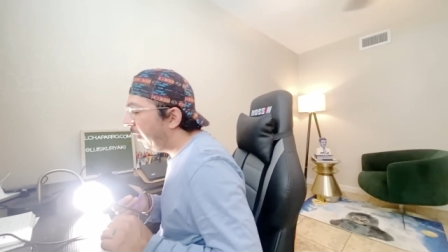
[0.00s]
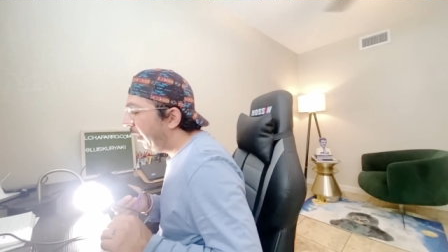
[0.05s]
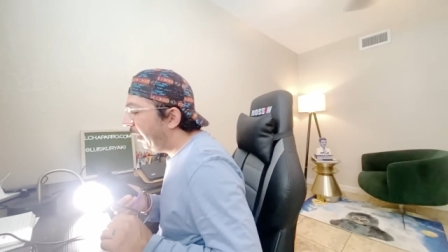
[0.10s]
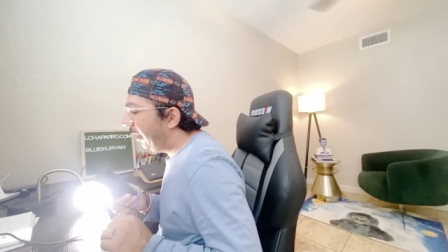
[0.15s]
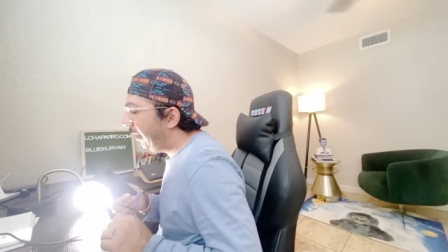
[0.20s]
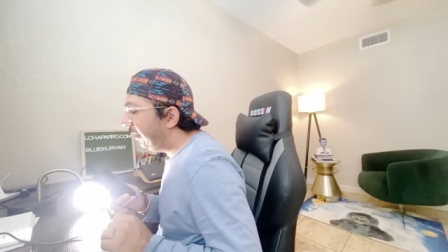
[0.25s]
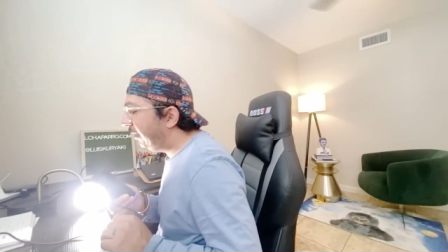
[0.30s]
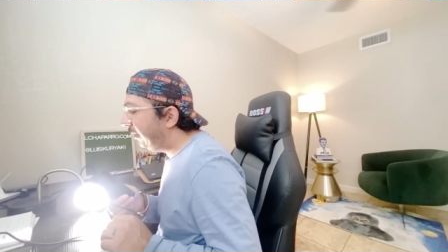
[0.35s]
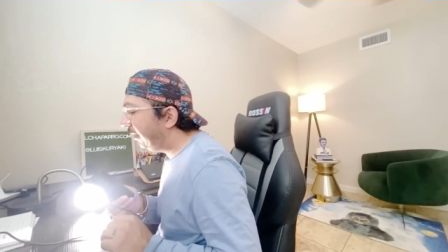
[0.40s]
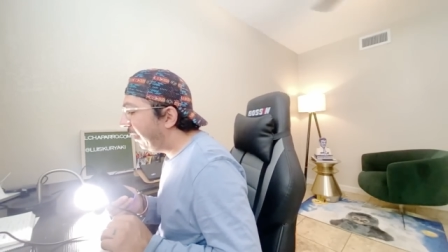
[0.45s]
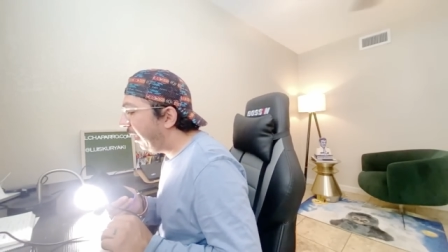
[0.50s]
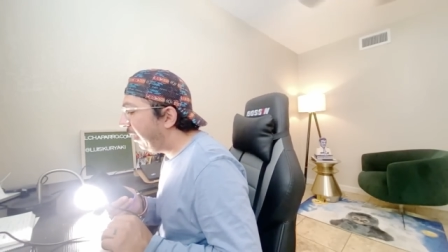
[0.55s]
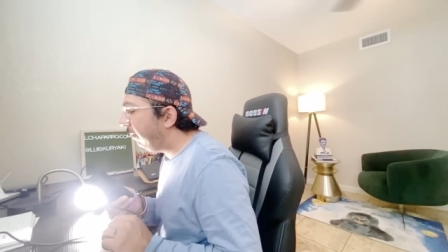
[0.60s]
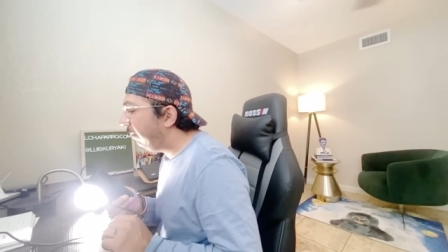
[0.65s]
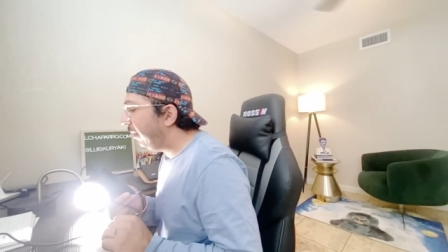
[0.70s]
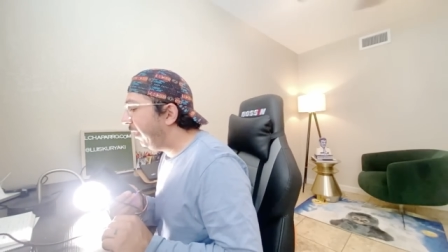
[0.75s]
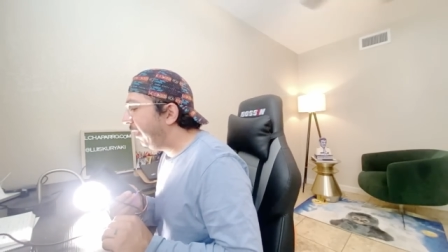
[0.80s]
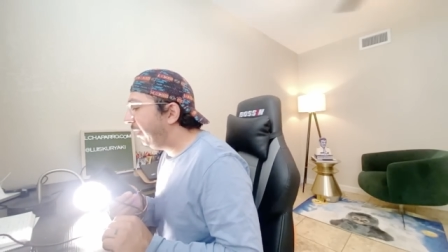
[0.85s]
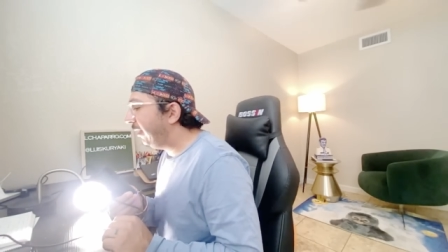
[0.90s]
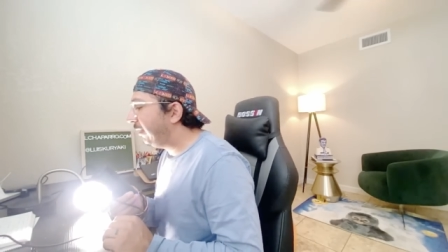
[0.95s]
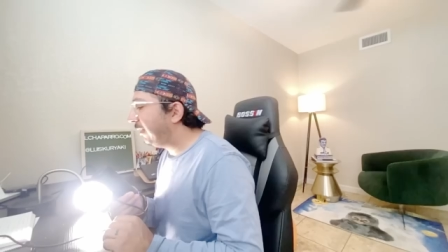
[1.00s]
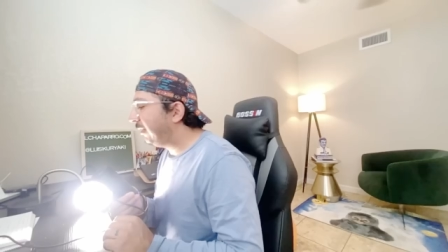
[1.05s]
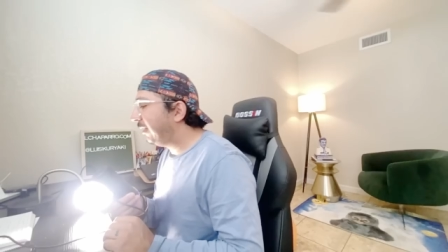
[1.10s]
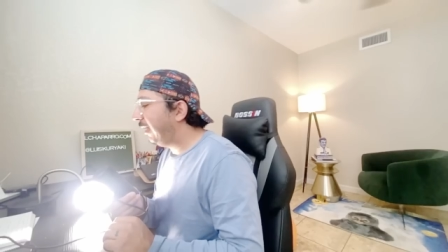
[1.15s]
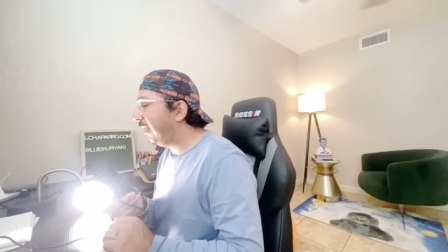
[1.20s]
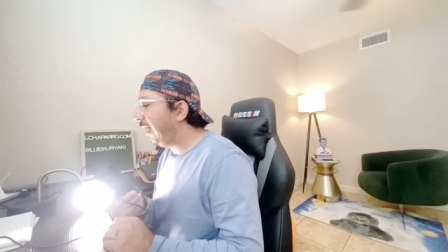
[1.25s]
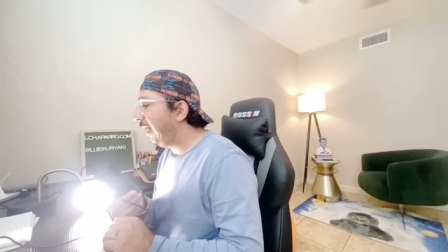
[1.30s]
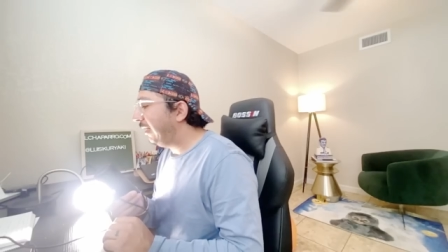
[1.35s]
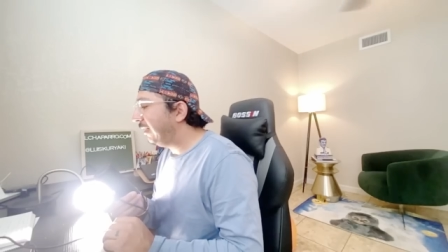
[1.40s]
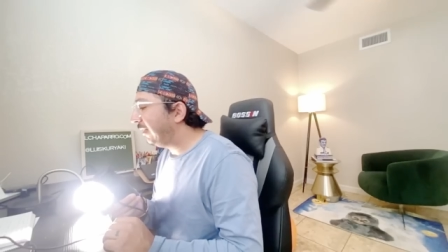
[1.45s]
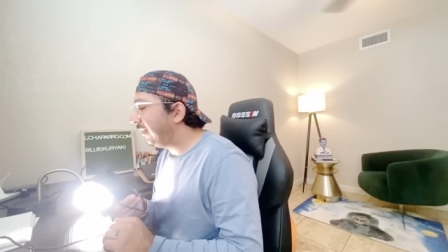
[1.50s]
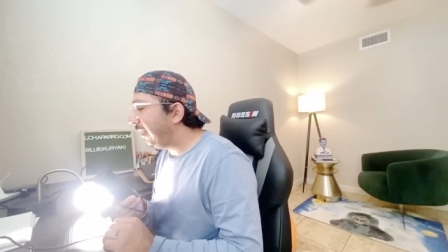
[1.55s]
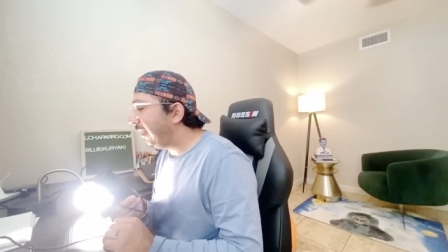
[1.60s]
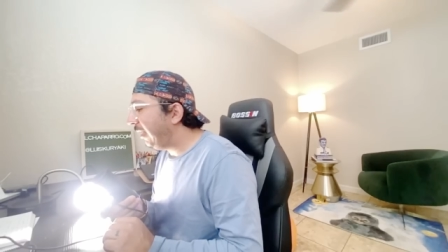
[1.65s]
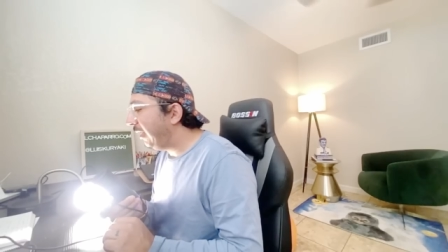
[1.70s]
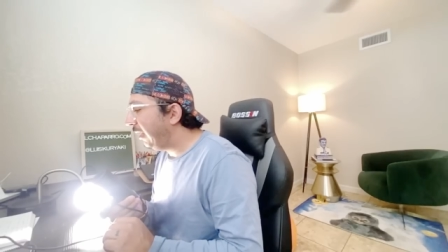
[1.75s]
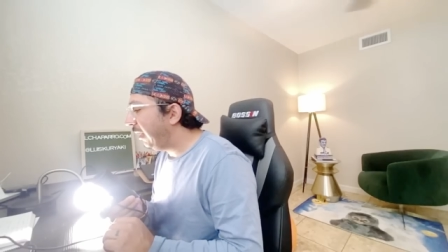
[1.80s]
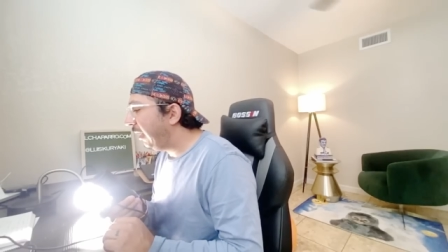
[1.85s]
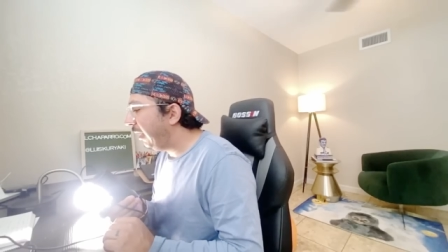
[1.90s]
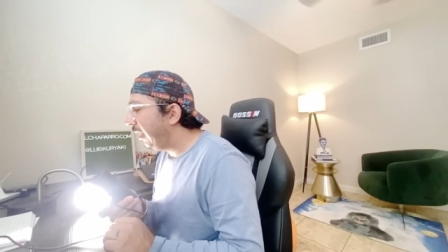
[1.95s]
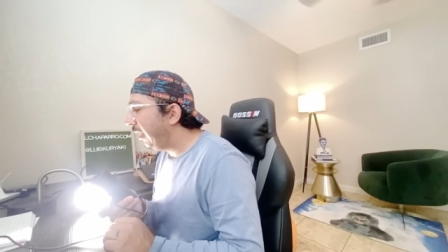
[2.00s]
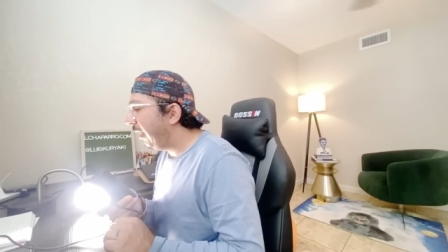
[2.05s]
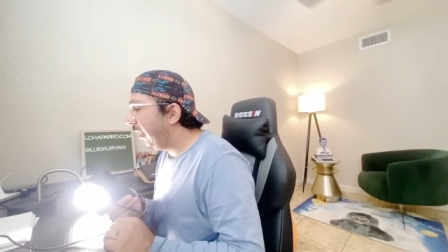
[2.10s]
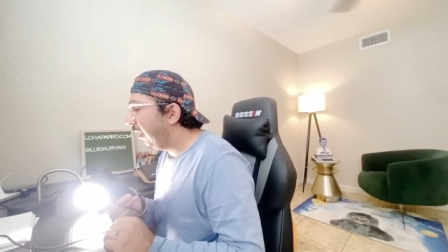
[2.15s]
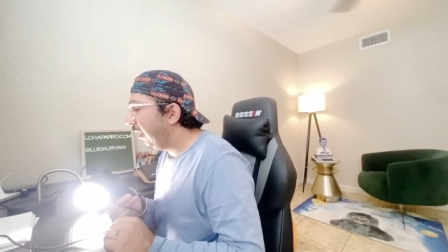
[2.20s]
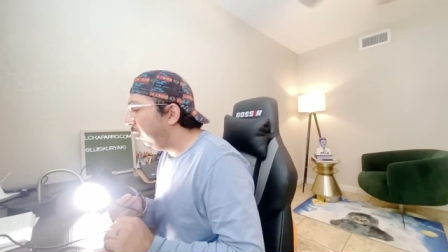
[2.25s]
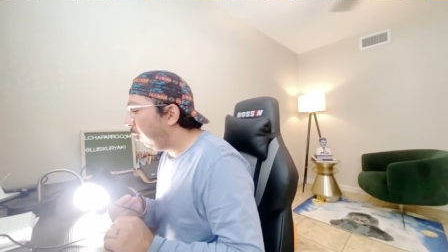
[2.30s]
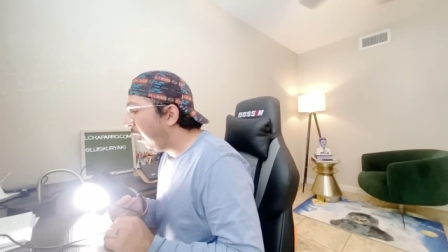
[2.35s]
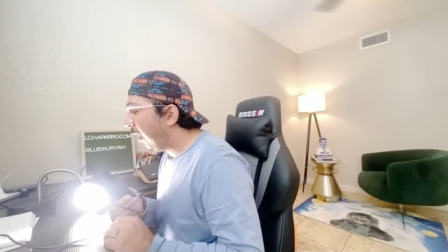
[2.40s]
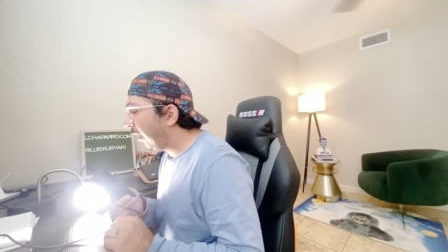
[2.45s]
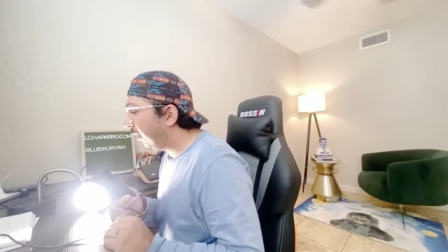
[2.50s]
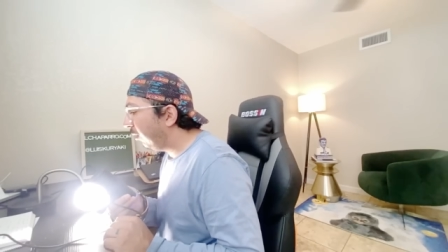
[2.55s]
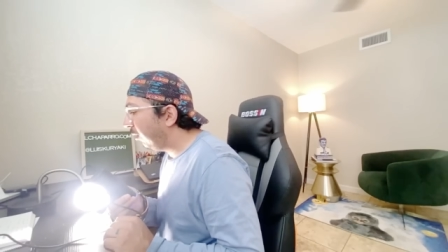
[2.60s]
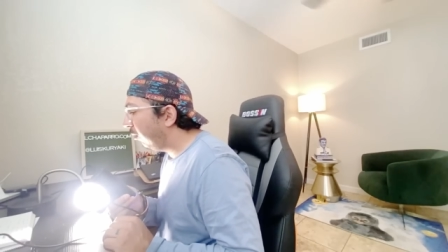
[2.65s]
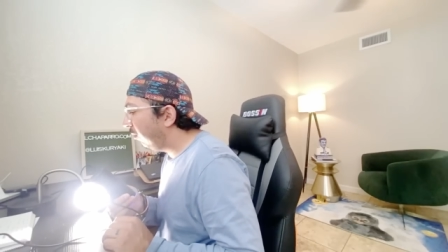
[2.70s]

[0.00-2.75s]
His name is Hassin Eduardo